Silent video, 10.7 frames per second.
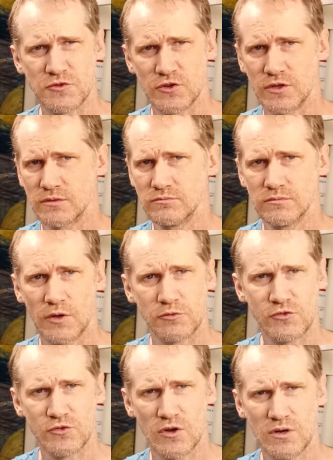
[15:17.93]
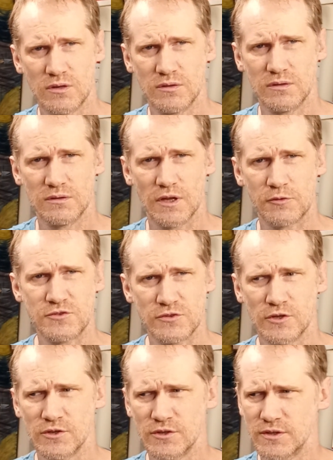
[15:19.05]
what you heard, like what you saw, like what you
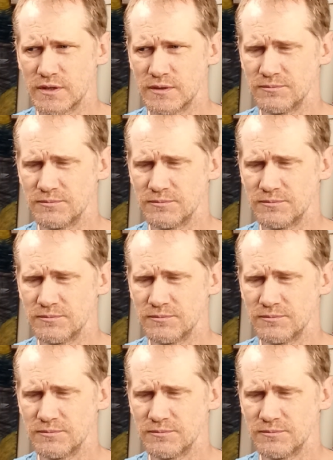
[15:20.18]
learned.